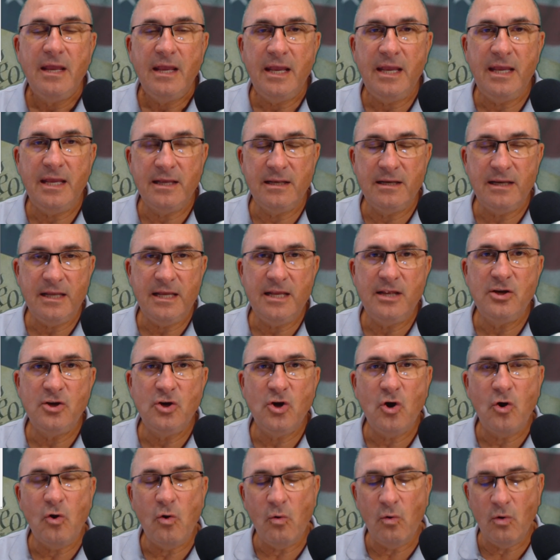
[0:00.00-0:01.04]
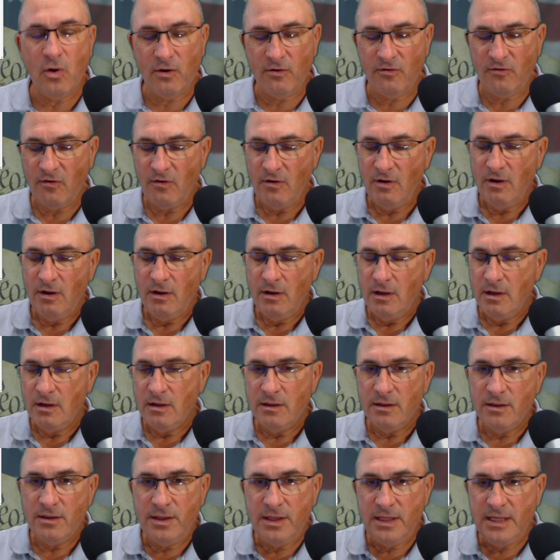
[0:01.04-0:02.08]
And in court,
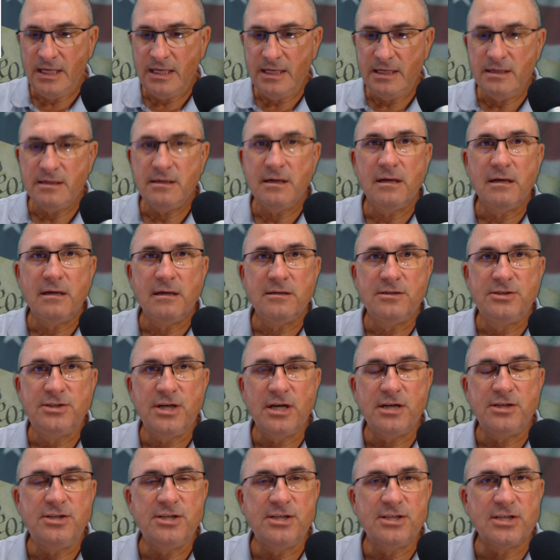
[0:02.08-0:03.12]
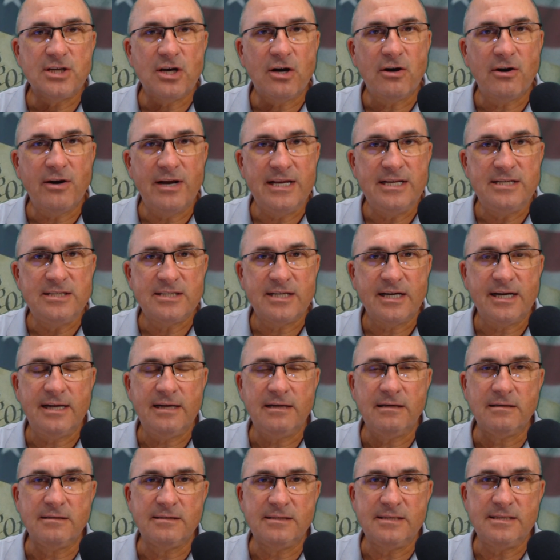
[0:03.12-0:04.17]
the judges are
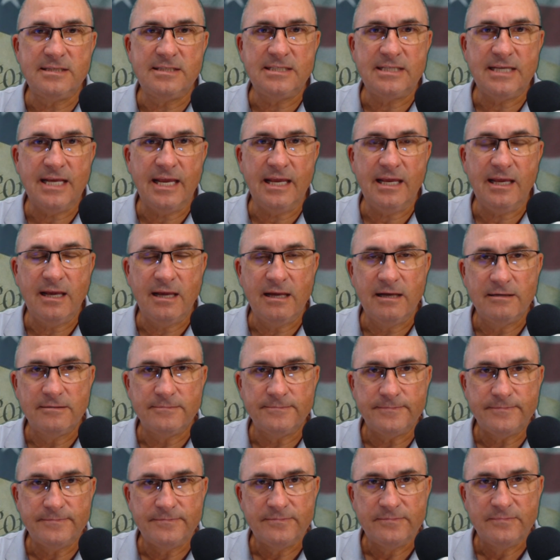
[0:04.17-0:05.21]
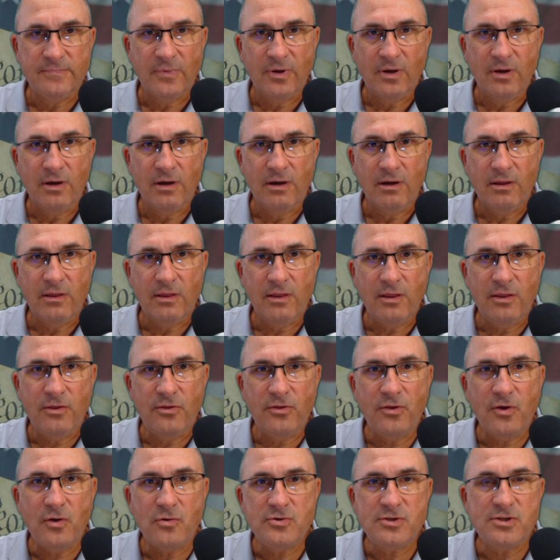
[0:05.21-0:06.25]
entitled to take
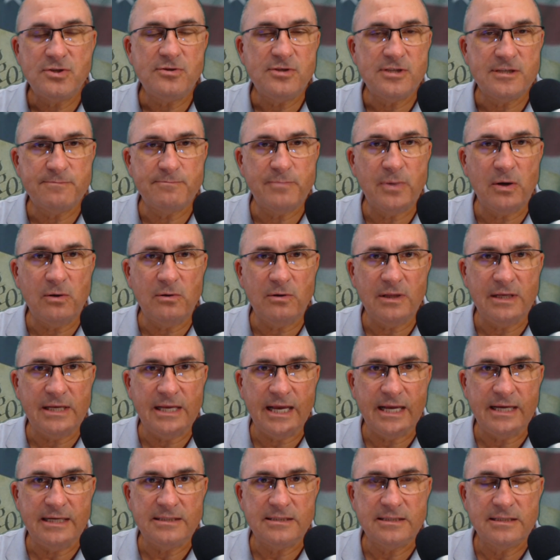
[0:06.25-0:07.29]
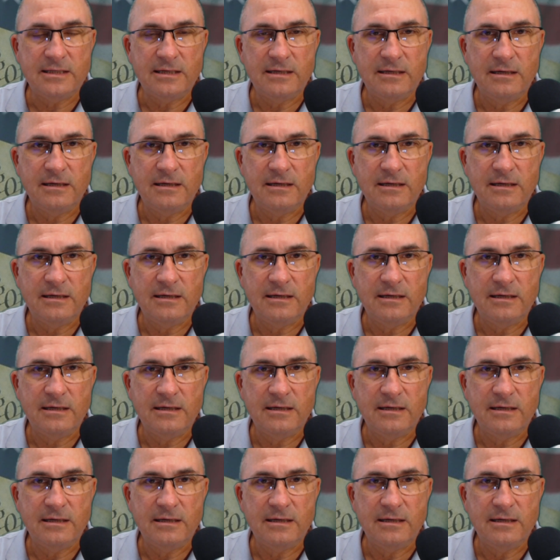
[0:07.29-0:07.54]
those who spoliate,